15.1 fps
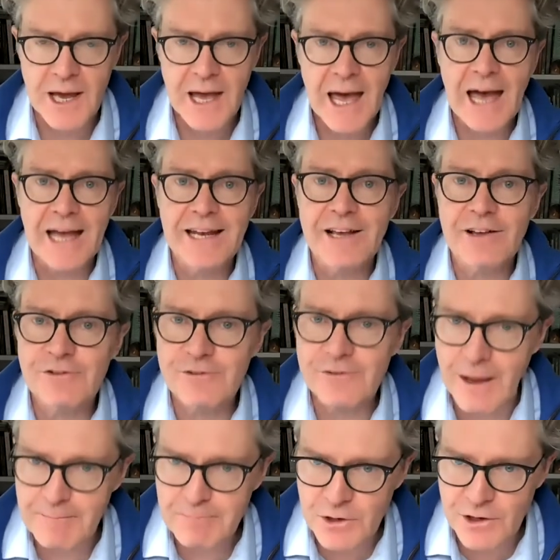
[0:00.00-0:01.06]
and
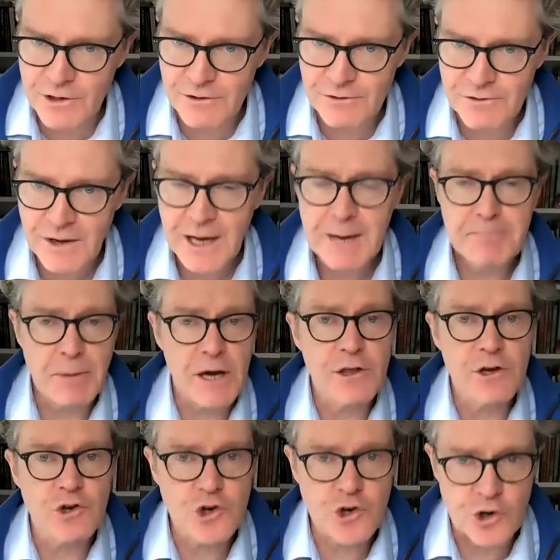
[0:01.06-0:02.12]
acceptance by the
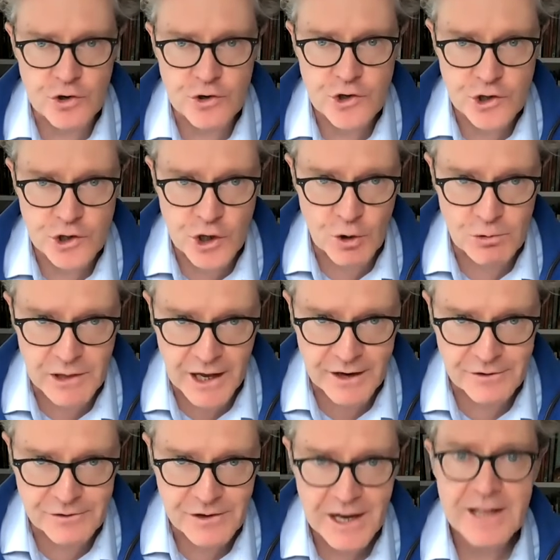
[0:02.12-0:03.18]
church, no less,